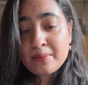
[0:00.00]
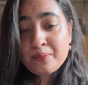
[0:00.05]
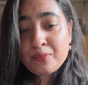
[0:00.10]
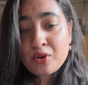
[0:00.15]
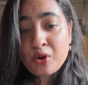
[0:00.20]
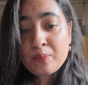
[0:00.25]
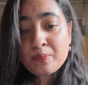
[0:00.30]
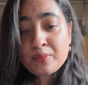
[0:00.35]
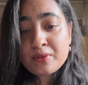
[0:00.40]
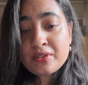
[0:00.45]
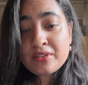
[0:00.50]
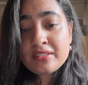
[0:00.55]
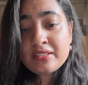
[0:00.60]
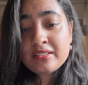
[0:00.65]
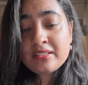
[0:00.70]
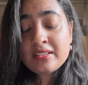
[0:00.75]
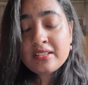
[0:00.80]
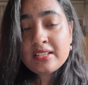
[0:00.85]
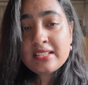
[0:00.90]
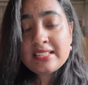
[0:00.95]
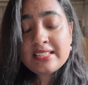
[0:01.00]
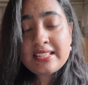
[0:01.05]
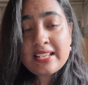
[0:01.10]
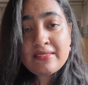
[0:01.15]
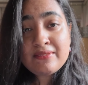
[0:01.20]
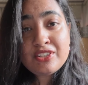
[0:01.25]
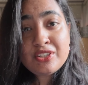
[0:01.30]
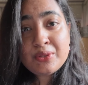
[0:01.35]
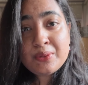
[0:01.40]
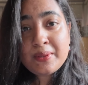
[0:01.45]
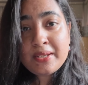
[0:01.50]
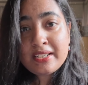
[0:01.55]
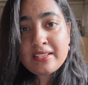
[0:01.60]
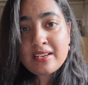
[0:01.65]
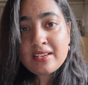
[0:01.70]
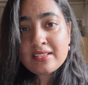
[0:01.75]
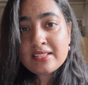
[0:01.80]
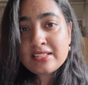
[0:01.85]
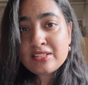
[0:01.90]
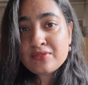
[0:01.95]
Proper 7 to 8
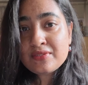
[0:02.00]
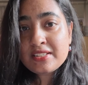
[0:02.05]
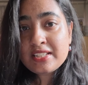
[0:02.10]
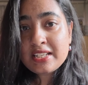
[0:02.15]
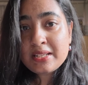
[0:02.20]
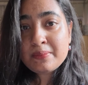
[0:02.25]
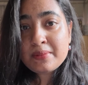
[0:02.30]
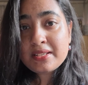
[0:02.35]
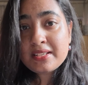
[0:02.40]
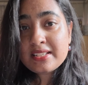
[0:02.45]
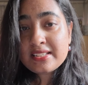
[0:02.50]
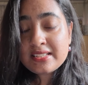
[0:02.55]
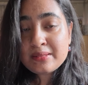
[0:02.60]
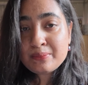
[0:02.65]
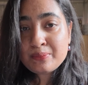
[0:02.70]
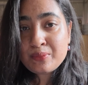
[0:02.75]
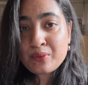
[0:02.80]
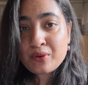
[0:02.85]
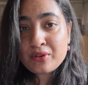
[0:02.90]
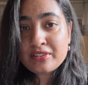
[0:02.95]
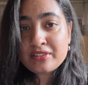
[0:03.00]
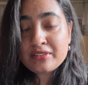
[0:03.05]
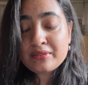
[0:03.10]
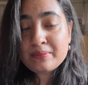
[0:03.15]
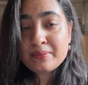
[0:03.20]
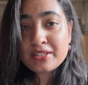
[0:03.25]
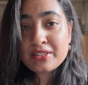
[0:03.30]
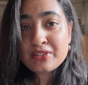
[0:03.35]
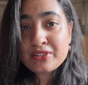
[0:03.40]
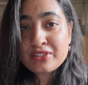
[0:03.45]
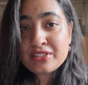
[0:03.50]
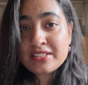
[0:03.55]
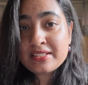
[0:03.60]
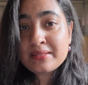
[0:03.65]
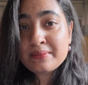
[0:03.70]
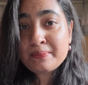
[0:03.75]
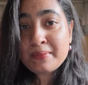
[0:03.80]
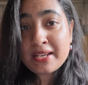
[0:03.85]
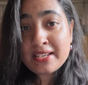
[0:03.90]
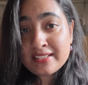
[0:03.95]
hours of sleep is important,
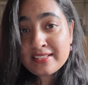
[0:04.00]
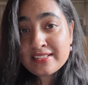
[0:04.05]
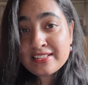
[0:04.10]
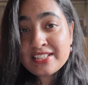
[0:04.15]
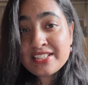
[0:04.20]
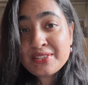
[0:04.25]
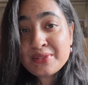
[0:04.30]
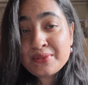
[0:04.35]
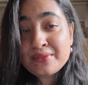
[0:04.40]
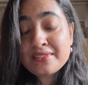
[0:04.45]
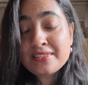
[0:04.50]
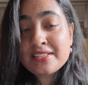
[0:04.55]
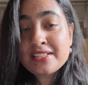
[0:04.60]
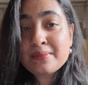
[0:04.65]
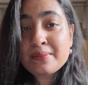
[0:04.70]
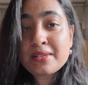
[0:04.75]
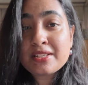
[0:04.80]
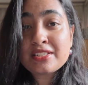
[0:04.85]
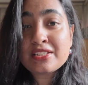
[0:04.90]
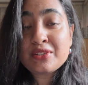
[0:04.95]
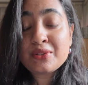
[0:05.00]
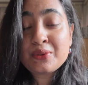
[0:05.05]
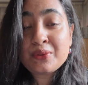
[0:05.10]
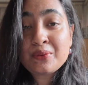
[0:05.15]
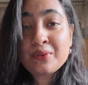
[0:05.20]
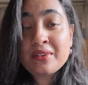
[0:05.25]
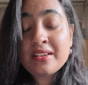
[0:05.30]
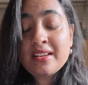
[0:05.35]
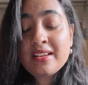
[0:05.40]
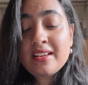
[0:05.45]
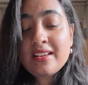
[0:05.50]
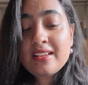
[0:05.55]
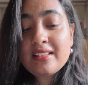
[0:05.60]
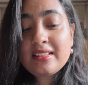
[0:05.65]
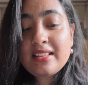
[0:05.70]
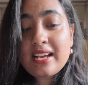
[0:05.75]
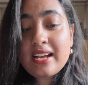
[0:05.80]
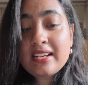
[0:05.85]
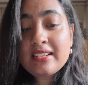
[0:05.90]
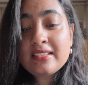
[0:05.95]
because medical students must know
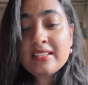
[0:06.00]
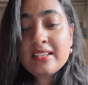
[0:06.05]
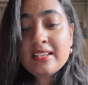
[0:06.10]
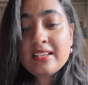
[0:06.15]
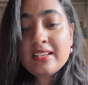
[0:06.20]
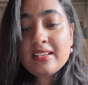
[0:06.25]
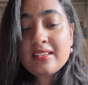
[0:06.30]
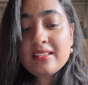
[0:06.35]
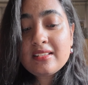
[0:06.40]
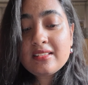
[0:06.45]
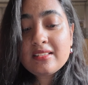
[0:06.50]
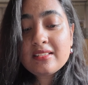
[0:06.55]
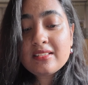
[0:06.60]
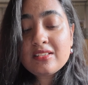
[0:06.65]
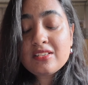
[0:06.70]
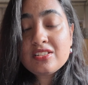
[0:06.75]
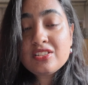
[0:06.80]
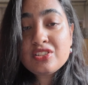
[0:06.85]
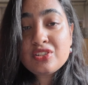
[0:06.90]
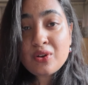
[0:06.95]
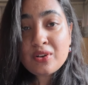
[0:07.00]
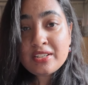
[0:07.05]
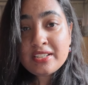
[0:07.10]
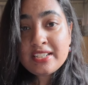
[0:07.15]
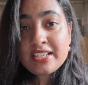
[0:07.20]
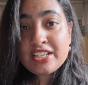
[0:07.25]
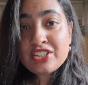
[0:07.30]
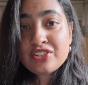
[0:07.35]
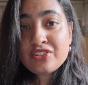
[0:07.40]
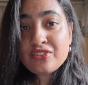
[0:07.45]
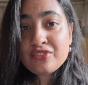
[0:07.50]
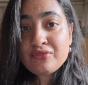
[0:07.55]
that consolidation